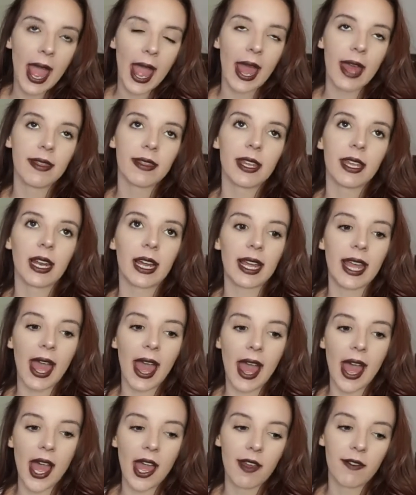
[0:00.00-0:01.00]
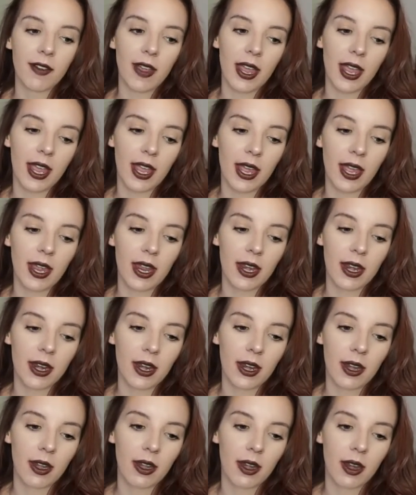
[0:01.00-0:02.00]
and then I have
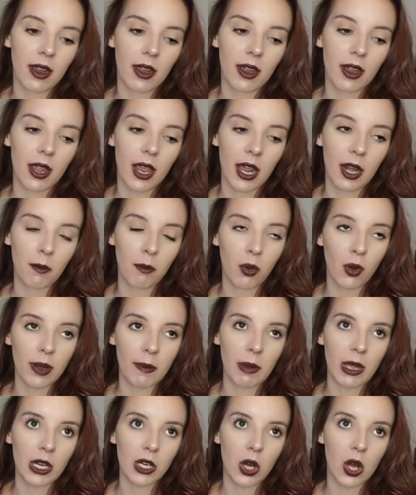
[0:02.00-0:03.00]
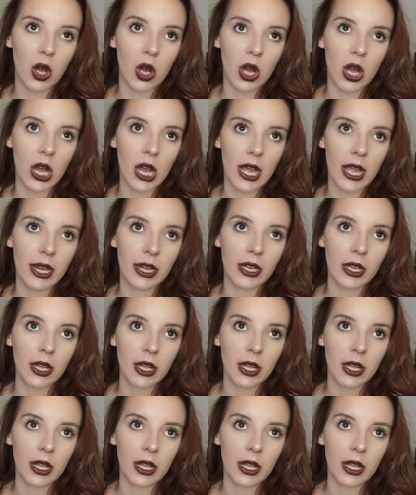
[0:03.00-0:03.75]
an appointment on